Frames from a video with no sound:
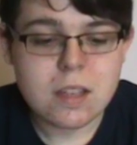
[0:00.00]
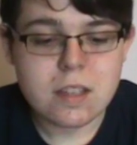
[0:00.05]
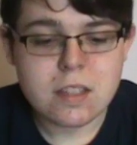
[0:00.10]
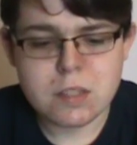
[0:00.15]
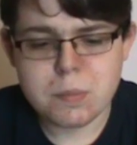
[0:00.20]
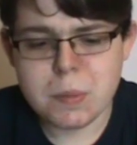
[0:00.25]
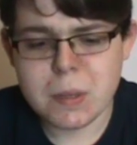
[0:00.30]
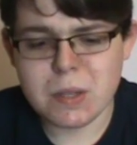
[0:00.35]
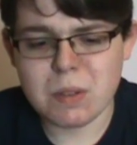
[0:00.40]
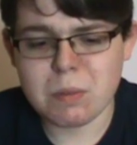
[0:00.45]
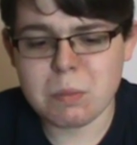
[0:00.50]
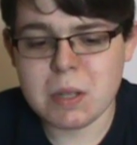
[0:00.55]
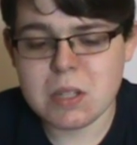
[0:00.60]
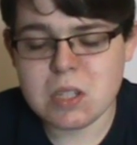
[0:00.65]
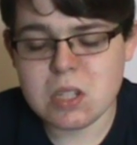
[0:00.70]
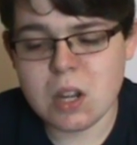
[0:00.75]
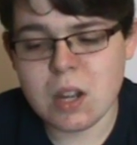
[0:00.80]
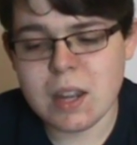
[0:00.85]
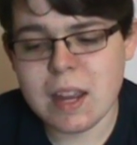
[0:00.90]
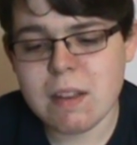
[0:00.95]
Speaking of
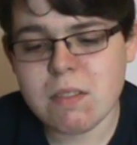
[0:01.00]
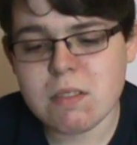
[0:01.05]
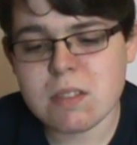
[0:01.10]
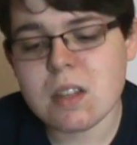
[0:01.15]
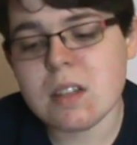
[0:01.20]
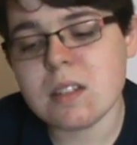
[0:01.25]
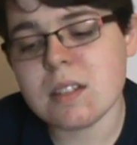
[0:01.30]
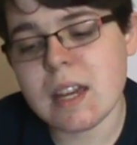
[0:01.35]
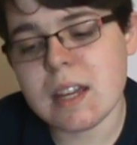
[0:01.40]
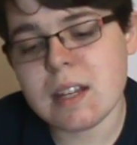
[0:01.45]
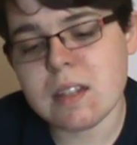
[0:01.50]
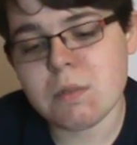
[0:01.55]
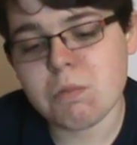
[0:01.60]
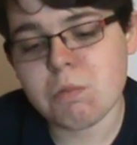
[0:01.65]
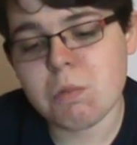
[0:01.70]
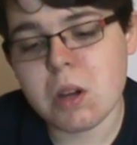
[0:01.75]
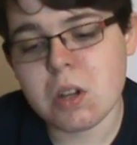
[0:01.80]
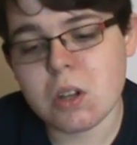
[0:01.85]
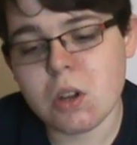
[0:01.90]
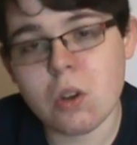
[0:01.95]
which, I haven't done any
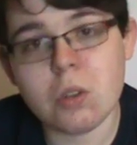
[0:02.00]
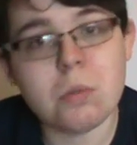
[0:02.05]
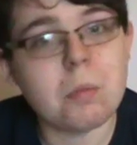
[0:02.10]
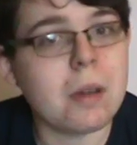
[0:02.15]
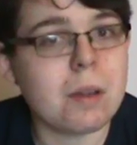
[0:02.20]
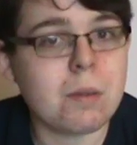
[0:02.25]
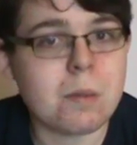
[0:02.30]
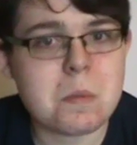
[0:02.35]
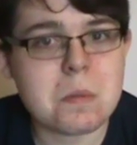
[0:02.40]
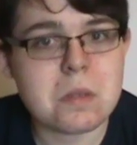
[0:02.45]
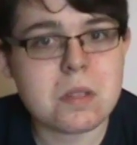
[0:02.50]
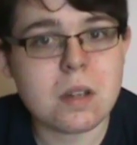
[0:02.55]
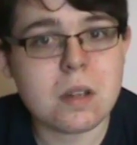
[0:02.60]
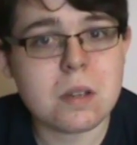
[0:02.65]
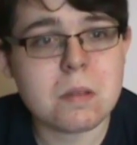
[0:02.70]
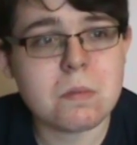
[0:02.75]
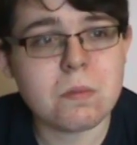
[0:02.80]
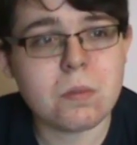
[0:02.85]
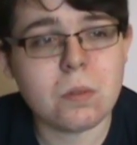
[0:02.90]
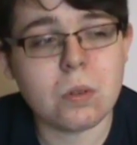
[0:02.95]
work on my
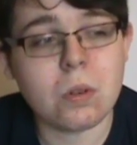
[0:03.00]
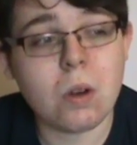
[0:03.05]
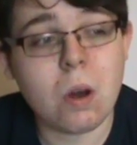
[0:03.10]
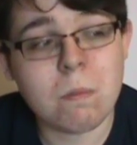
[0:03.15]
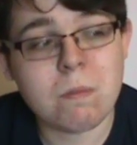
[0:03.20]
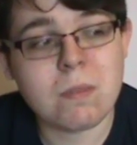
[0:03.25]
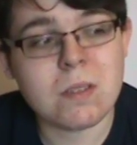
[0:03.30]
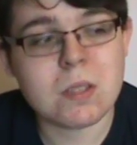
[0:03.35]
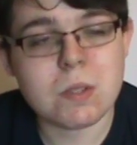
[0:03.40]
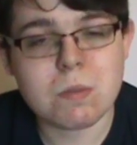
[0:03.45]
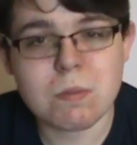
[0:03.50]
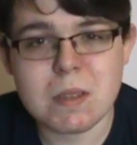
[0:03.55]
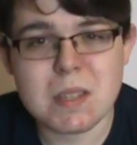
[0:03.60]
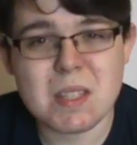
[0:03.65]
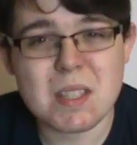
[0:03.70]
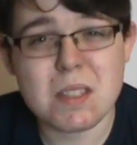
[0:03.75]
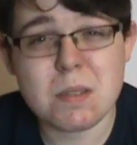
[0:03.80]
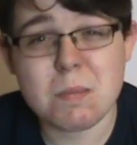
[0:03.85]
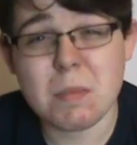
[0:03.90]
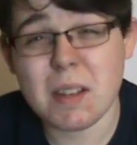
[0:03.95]
website for obvious
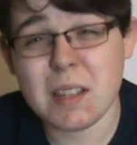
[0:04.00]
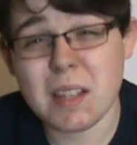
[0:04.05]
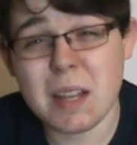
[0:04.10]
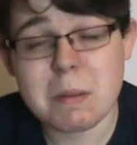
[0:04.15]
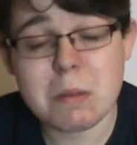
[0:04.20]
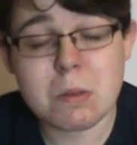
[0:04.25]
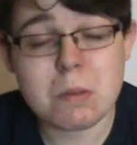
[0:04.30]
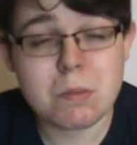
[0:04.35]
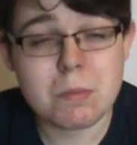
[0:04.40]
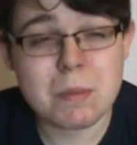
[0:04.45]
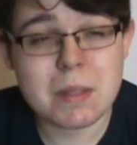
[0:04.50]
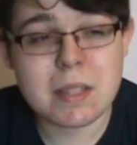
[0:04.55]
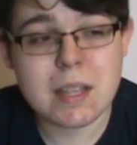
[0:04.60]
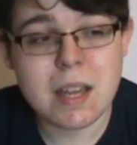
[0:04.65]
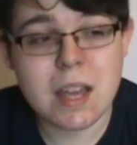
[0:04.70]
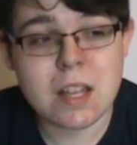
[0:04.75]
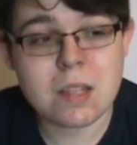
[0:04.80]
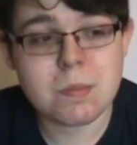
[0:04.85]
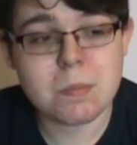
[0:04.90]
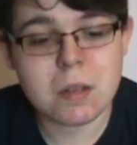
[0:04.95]
reasons. My laptop's been
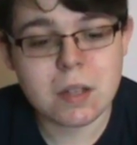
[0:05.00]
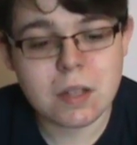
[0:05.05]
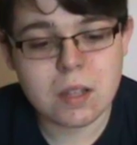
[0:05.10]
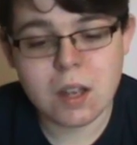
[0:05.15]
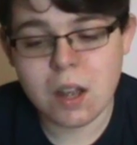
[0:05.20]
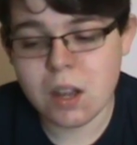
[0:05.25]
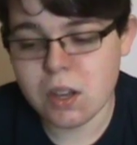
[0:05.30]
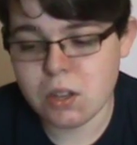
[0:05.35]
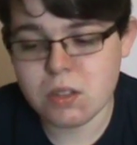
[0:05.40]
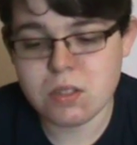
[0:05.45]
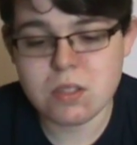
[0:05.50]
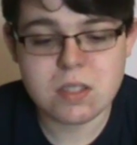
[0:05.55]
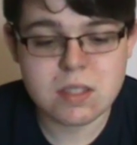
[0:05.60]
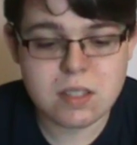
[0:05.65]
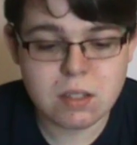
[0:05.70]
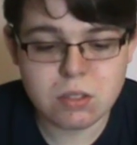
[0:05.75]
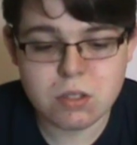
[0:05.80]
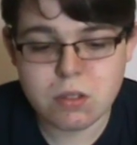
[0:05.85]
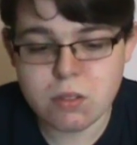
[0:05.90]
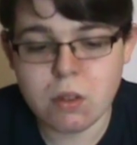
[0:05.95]
dead, but I could
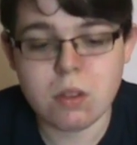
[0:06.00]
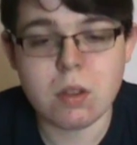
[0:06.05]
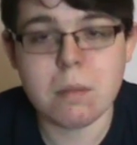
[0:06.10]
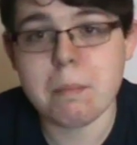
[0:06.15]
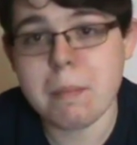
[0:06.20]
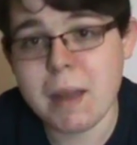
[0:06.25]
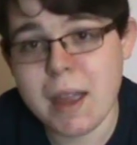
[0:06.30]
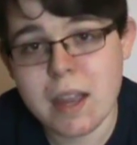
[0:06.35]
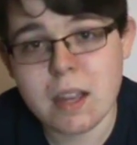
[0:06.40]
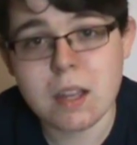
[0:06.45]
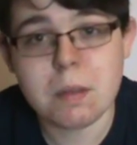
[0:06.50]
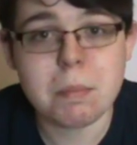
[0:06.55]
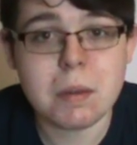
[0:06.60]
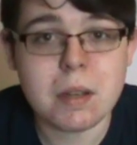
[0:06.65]
still do it on the Mac.